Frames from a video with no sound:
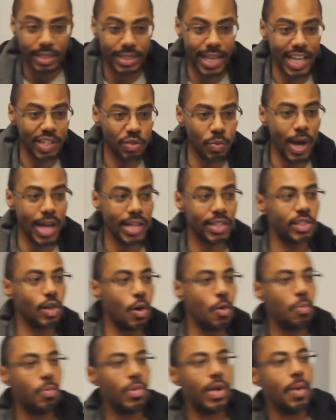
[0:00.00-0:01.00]
That's why it's
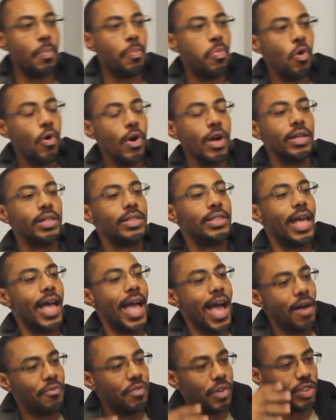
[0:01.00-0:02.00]
so important to
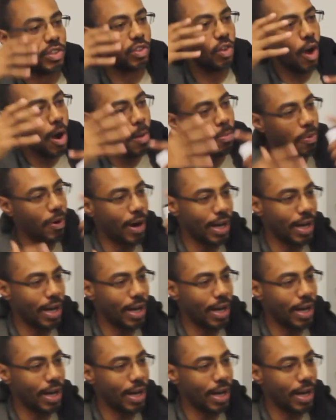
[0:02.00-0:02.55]
have a thought